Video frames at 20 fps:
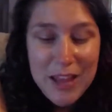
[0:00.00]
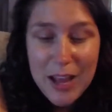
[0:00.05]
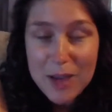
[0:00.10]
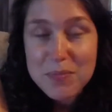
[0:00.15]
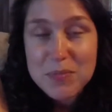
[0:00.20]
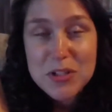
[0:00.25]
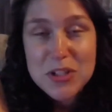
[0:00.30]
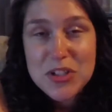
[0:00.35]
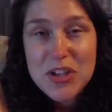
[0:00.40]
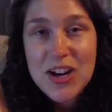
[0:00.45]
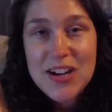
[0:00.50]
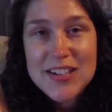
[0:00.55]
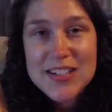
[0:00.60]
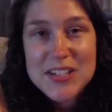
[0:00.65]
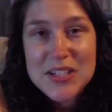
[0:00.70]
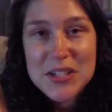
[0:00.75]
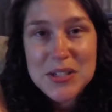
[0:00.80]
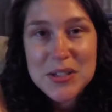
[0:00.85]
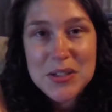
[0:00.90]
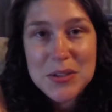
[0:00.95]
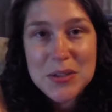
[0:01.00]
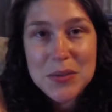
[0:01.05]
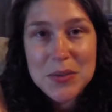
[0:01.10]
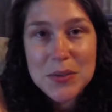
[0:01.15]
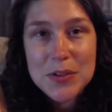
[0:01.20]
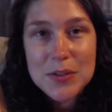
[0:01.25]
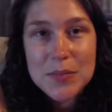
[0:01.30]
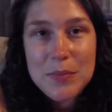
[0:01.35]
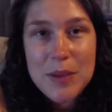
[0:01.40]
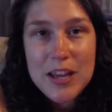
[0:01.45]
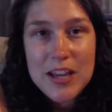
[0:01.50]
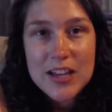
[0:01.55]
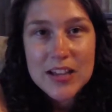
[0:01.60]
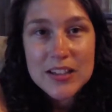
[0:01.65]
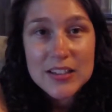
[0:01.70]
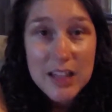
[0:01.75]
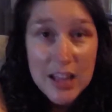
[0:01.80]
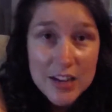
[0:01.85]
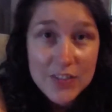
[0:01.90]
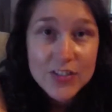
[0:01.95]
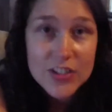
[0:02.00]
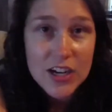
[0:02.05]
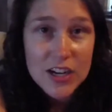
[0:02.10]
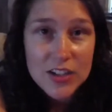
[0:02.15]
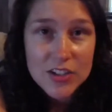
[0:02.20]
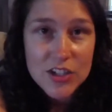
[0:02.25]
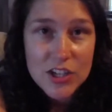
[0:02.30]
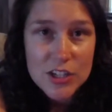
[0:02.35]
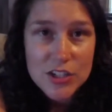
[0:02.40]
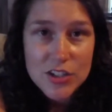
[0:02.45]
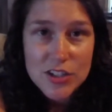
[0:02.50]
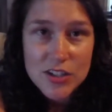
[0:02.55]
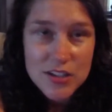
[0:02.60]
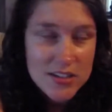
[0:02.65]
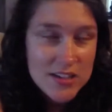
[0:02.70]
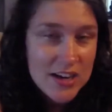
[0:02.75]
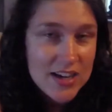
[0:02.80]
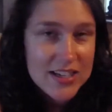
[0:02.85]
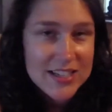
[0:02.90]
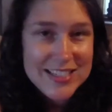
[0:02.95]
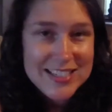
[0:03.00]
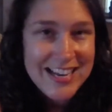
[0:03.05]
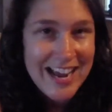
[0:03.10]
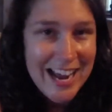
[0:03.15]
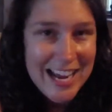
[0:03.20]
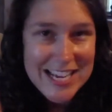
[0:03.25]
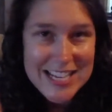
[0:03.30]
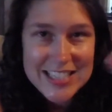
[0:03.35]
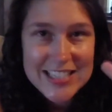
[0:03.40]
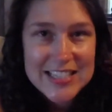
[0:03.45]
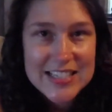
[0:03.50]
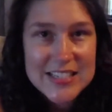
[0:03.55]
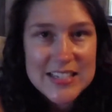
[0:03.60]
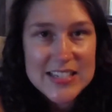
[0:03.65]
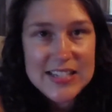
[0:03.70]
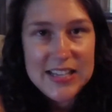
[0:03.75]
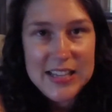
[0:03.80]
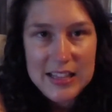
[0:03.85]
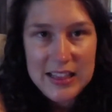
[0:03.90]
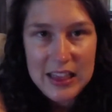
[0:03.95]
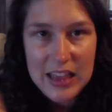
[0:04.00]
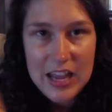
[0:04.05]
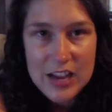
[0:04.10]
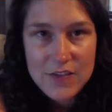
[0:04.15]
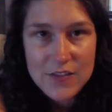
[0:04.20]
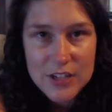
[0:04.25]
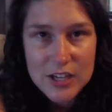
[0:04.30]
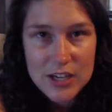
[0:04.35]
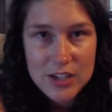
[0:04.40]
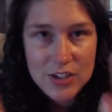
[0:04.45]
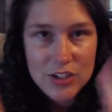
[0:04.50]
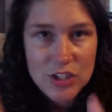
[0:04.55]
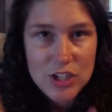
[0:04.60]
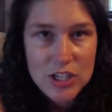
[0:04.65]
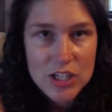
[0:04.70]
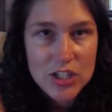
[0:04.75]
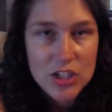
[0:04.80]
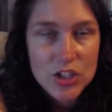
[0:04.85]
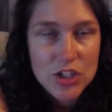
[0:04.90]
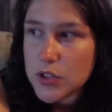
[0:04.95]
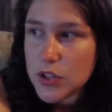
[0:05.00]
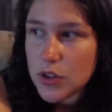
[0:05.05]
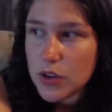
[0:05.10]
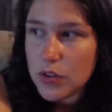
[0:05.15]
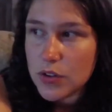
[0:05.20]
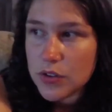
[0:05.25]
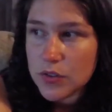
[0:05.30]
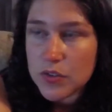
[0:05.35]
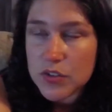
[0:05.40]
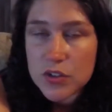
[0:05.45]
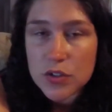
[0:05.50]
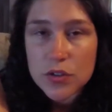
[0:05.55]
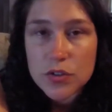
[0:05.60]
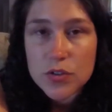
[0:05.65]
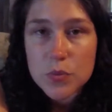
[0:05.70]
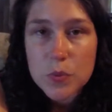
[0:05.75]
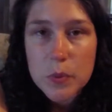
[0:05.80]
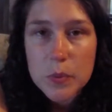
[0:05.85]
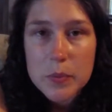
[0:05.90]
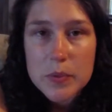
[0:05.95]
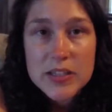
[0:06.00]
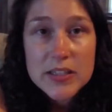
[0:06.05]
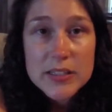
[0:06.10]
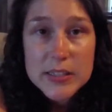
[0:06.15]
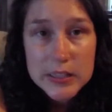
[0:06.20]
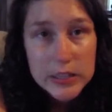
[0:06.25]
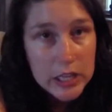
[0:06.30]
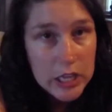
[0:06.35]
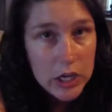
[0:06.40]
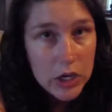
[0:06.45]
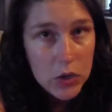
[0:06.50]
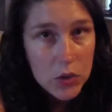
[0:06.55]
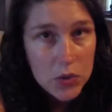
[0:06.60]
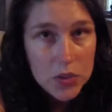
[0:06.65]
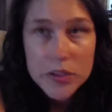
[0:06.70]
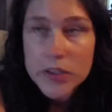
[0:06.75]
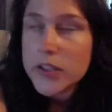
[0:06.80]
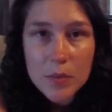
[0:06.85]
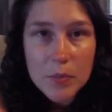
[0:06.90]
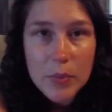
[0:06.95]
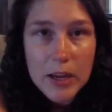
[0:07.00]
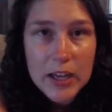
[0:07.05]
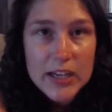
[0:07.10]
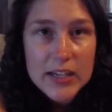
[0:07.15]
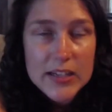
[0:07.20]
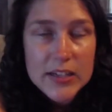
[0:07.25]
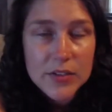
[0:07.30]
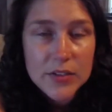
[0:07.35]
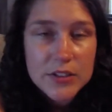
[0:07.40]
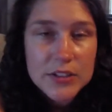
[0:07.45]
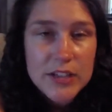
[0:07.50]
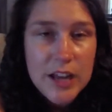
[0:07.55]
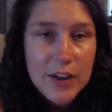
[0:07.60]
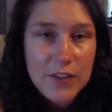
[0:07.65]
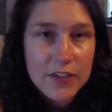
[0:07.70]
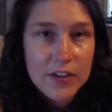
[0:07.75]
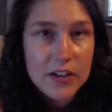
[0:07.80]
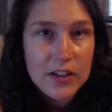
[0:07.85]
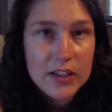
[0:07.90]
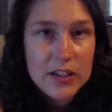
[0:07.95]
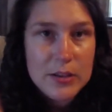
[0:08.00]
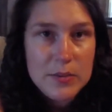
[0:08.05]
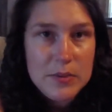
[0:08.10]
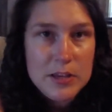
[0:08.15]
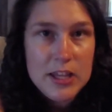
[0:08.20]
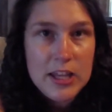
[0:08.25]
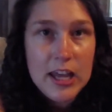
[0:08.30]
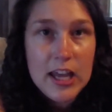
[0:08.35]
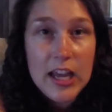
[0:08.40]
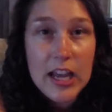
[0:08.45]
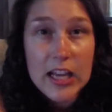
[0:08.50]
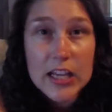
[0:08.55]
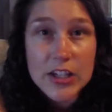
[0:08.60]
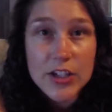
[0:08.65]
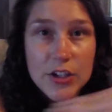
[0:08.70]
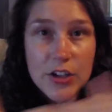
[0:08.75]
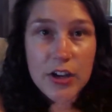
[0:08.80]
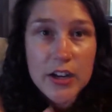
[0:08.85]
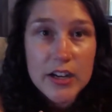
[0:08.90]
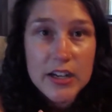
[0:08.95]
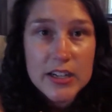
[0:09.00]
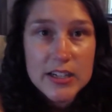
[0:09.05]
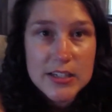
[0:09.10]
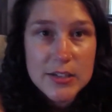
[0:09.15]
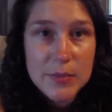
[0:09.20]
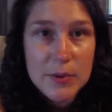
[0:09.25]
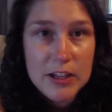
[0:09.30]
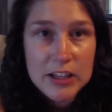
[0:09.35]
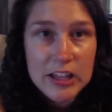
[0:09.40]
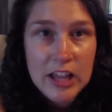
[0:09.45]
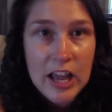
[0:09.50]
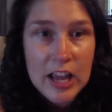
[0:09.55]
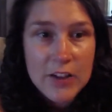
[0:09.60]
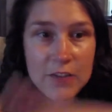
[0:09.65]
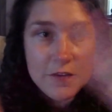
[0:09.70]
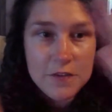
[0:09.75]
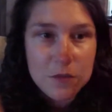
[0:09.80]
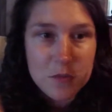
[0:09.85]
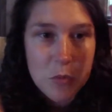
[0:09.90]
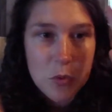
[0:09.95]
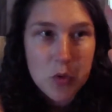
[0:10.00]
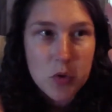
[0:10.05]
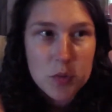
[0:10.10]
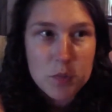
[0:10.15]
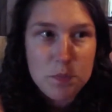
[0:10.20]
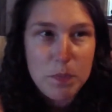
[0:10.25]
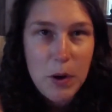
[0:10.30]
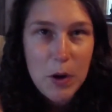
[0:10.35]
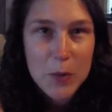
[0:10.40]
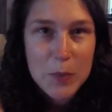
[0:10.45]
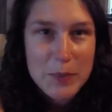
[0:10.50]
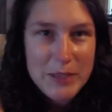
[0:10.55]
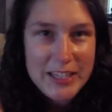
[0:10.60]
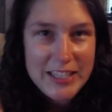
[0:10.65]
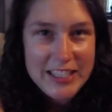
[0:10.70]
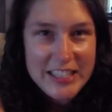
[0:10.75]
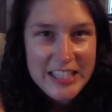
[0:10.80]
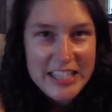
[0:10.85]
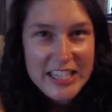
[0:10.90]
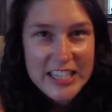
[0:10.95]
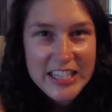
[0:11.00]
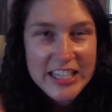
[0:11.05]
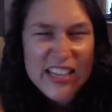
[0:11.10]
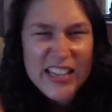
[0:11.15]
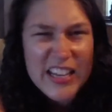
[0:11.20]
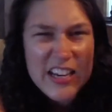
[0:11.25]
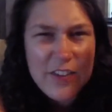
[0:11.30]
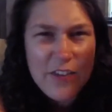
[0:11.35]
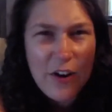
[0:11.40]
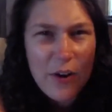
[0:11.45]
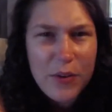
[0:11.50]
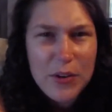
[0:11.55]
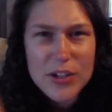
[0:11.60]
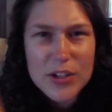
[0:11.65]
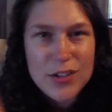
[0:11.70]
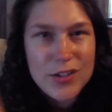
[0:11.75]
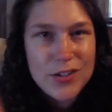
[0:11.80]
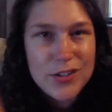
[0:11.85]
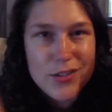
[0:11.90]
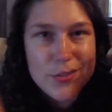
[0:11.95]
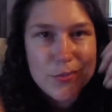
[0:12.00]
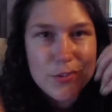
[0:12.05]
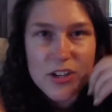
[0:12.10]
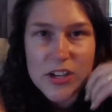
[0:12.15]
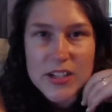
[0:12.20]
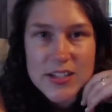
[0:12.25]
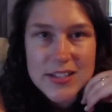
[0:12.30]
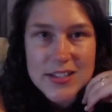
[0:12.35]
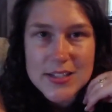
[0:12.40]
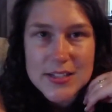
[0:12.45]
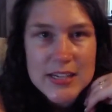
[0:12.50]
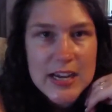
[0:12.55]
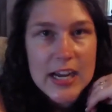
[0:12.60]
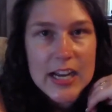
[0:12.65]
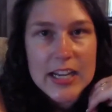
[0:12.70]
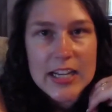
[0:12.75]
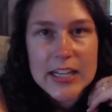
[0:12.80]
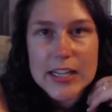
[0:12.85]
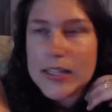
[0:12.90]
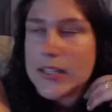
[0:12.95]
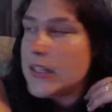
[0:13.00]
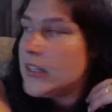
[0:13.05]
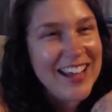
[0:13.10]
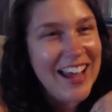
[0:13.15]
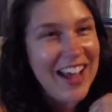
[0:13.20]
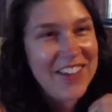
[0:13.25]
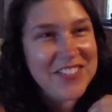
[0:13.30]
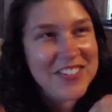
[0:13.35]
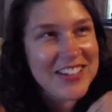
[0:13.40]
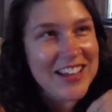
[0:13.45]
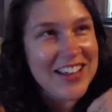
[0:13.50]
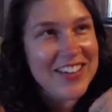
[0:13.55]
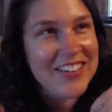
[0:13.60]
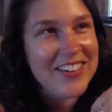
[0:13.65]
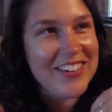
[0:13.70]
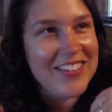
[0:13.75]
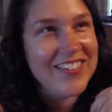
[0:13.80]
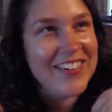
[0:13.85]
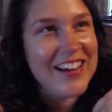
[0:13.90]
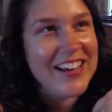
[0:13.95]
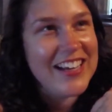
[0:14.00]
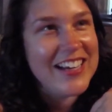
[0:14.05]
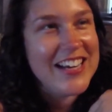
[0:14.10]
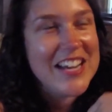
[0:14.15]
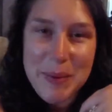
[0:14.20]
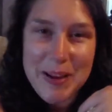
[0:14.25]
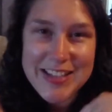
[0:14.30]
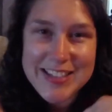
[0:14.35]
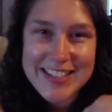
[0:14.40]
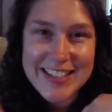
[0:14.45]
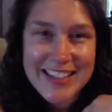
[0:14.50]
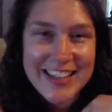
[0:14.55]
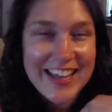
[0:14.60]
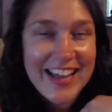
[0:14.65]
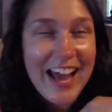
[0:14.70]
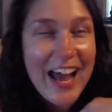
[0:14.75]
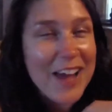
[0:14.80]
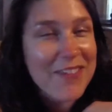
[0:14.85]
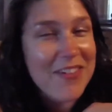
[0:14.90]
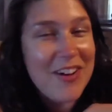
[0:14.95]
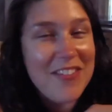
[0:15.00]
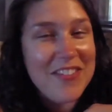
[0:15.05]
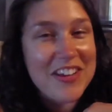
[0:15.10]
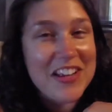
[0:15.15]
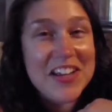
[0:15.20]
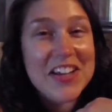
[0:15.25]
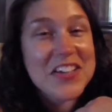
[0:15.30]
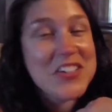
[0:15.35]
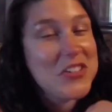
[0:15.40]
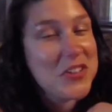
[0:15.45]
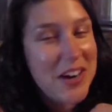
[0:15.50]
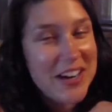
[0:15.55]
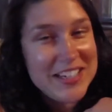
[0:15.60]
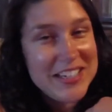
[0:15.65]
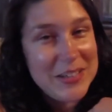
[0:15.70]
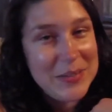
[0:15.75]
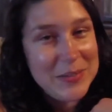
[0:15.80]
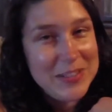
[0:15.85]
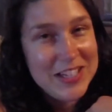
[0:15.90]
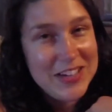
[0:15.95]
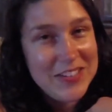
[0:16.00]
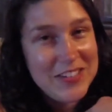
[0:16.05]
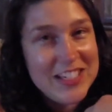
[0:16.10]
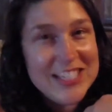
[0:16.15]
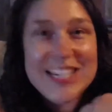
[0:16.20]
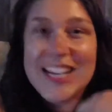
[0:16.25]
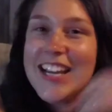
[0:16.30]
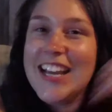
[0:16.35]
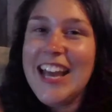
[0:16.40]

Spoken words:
Yeah, I'm just trying to make a lifestyle change. This is not a diet, this is a lifestyle change. So the results will be slow, but it'll definitely be like integrated into my life more permanently than if I were to do some crazy diet. After that long rant, basically I'm having a tri-tip sandwich